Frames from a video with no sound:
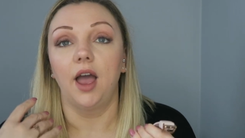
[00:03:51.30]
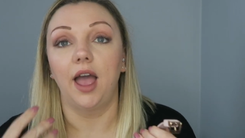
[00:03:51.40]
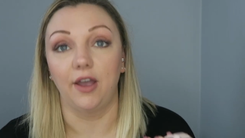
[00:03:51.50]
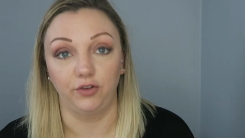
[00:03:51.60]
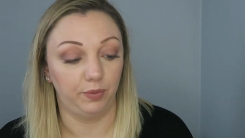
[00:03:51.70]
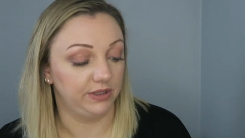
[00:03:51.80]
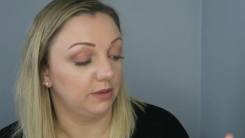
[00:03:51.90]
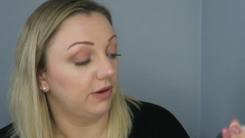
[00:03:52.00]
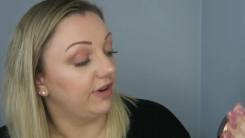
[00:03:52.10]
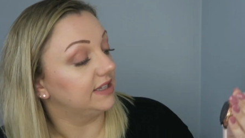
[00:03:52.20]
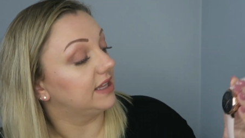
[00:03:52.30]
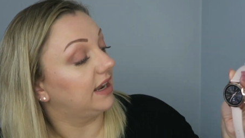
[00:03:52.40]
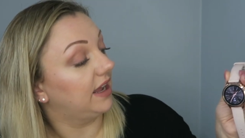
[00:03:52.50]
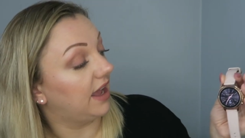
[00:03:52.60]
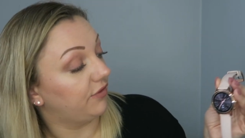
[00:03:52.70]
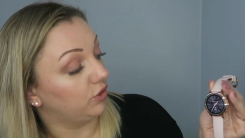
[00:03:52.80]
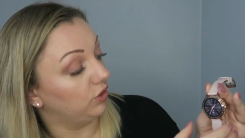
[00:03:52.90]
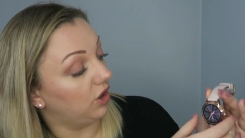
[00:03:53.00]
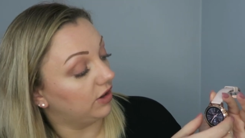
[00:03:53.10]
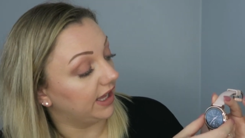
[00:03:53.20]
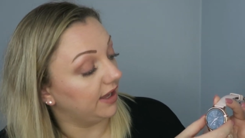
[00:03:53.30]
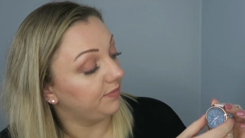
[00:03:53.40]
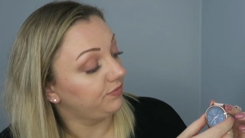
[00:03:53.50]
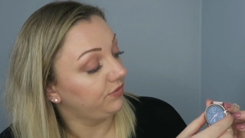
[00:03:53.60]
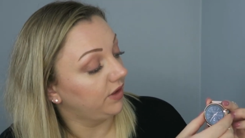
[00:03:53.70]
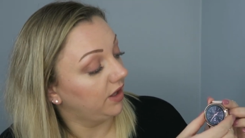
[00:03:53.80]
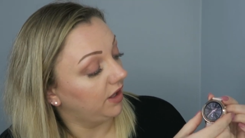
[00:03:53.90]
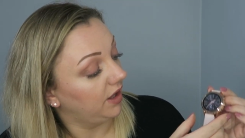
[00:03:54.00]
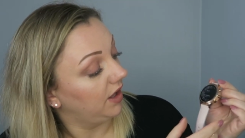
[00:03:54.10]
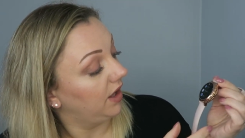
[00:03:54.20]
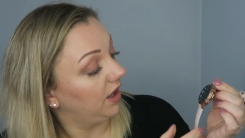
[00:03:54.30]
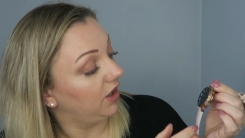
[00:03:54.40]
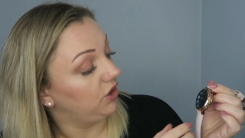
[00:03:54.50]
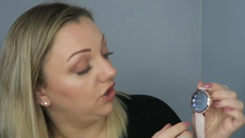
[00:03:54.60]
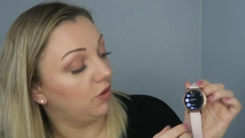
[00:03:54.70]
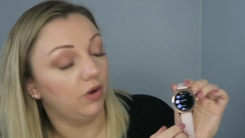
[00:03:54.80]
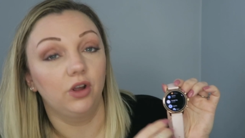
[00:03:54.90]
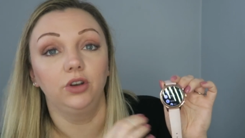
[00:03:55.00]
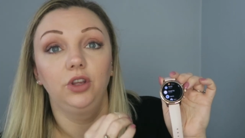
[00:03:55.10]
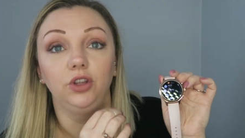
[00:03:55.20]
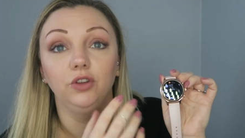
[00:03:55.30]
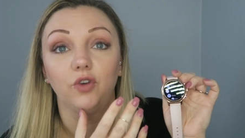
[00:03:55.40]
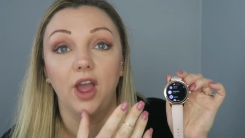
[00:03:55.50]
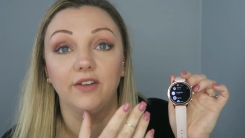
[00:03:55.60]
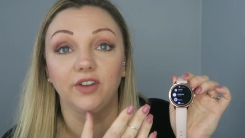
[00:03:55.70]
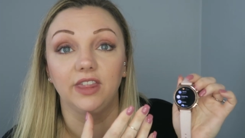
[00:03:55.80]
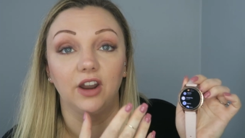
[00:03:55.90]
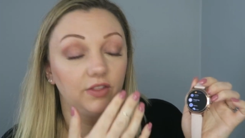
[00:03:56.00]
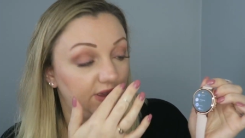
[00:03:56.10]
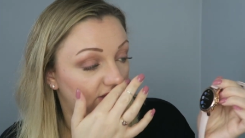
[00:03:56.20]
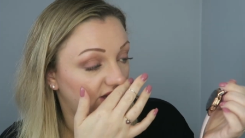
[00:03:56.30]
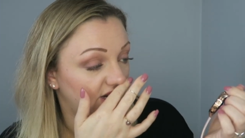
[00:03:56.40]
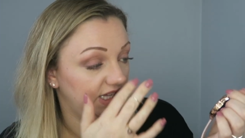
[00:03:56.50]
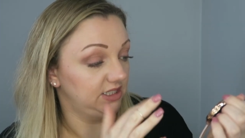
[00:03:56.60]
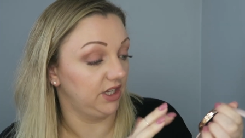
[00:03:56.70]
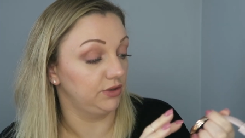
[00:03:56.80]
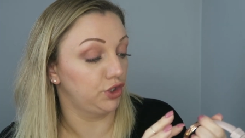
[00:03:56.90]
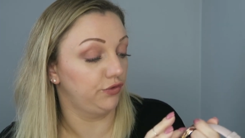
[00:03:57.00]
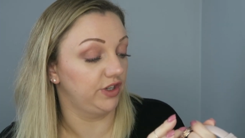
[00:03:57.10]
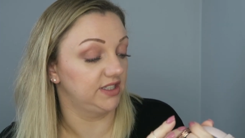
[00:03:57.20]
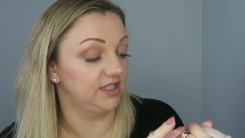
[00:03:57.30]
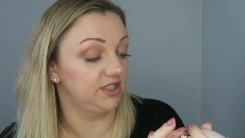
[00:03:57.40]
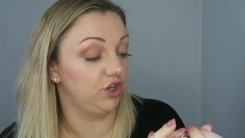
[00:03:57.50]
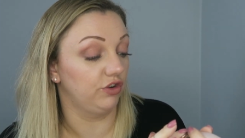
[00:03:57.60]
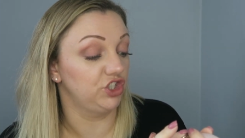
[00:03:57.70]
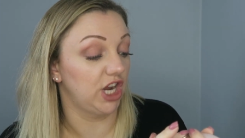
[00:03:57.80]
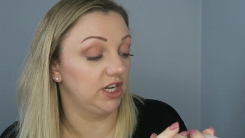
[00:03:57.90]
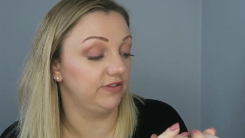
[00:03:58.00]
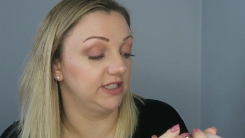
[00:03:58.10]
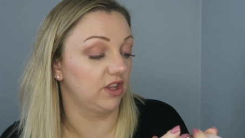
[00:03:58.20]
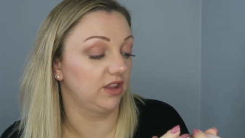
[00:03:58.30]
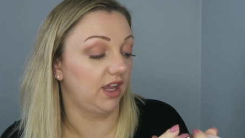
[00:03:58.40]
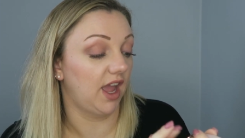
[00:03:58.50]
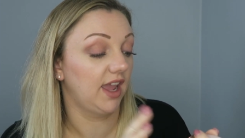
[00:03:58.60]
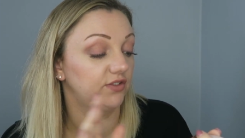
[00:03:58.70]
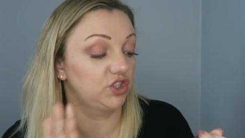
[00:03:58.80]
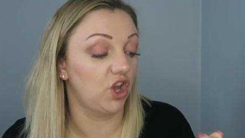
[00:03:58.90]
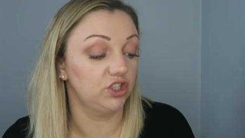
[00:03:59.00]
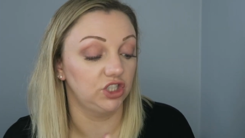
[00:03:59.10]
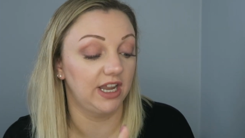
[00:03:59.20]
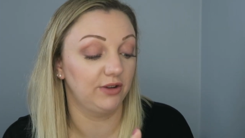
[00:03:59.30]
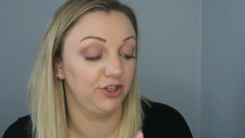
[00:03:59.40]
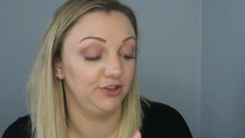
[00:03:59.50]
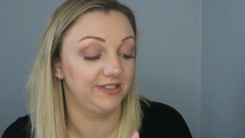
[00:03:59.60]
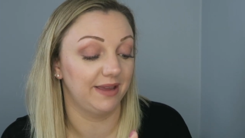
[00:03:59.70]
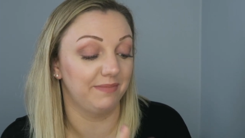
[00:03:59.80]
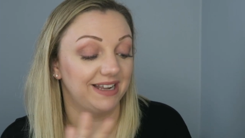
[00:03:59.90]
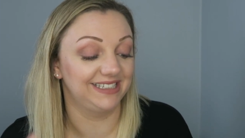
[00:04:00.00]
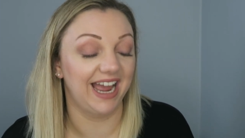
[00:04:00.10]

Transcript: have to put it on my wrist and I have to unlock it. You go on, you've got everything on there that you need to. So for instance, your agenda is on there. I have started now using my